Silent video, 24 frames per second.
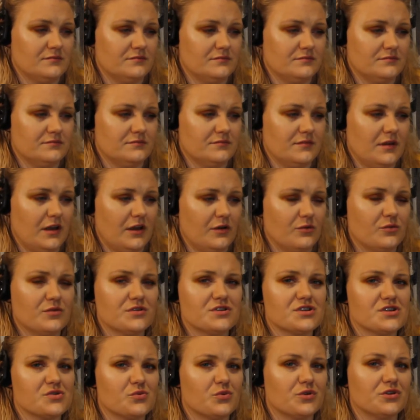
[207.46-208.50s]
and I wish
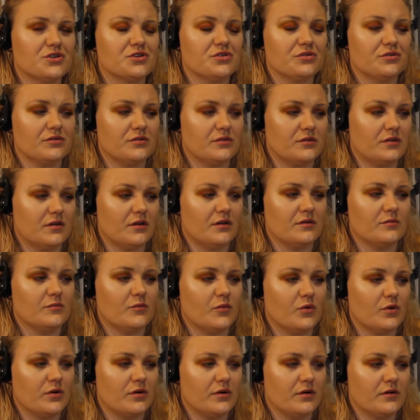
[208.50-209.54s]
you would have done
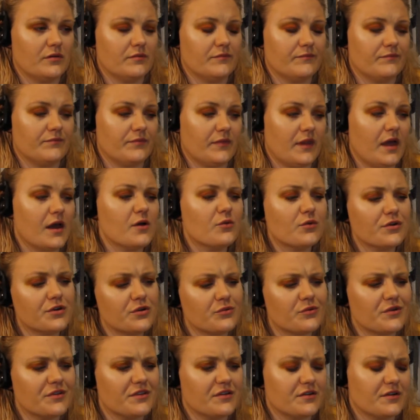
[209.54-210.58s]
more. I wonder
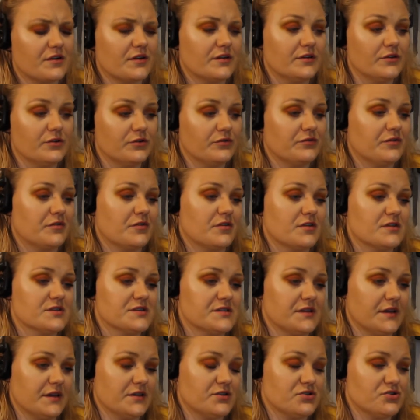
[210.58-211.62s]
what they're gonna do for this
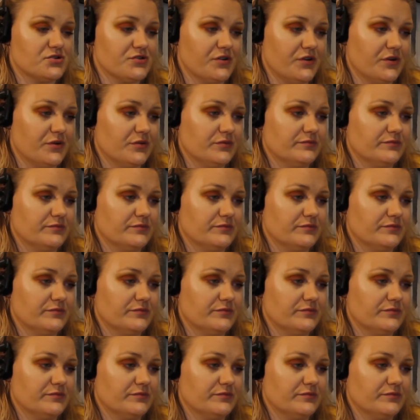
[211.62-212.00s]
stage show.